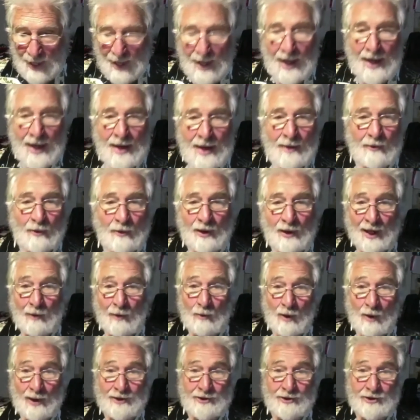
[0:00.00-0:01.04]
What I
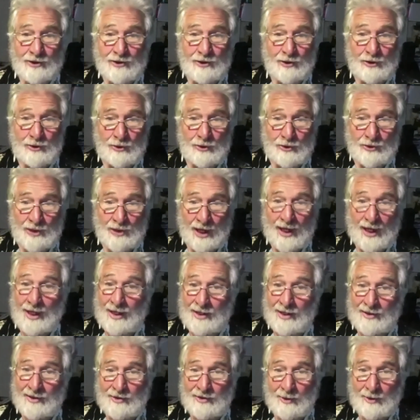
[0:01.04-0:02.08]
want to say is,
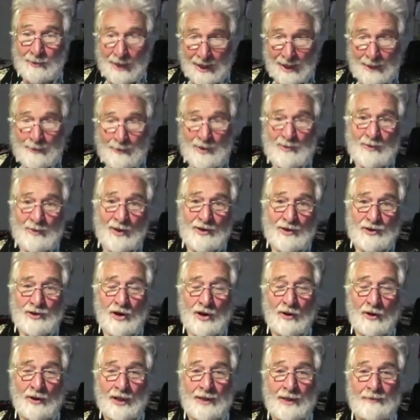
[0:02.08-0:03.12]
so my name is Buzz Noe.
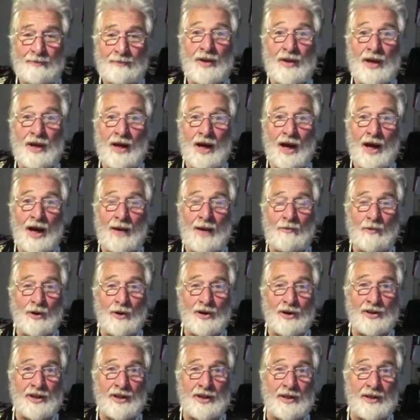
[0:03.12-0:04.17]
I'm one of
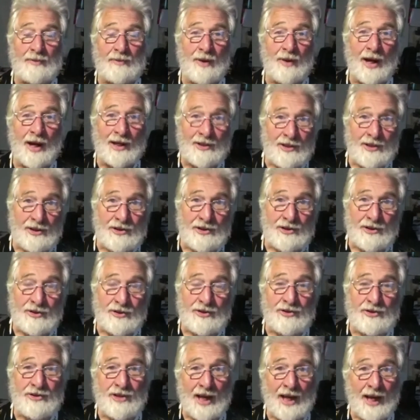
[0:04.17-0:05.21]
the practitioners
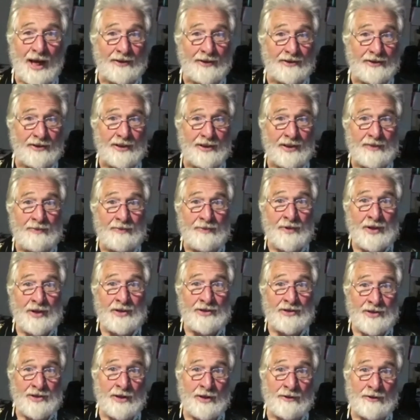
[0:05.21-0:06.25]
at the
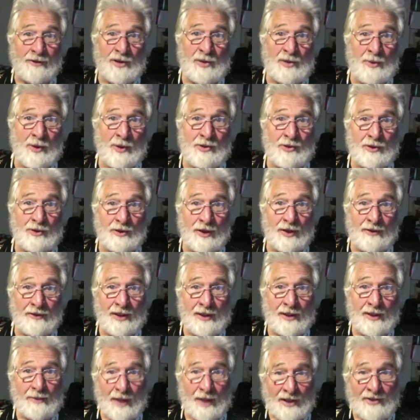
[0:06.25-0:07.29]
Center for Spiritual Living,
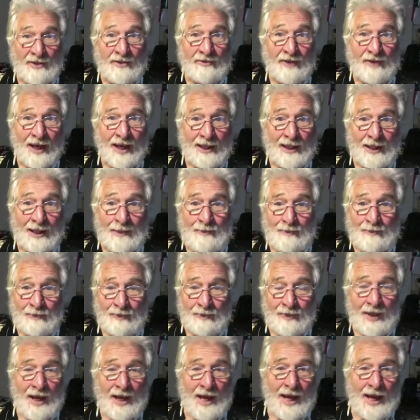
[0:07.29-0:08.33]
Pleasant Valley,
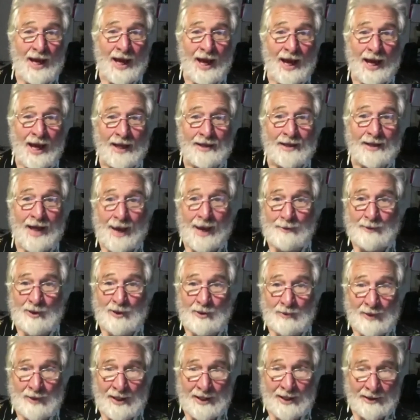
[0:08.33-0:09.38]
and happy to be
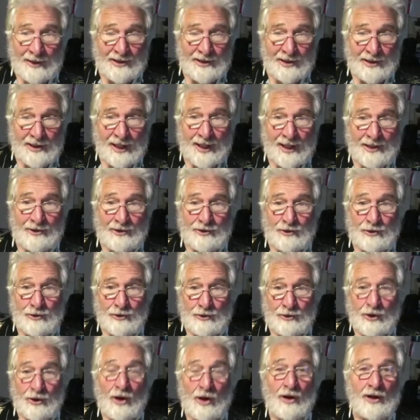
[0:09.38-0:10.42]
here tonight to
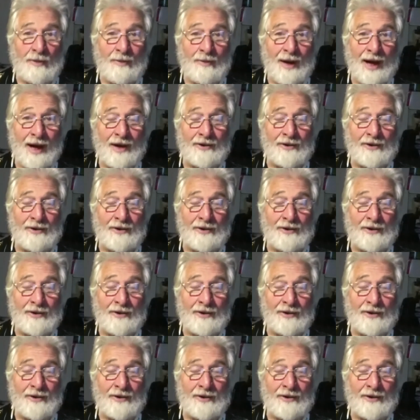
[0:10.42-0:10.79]
talk about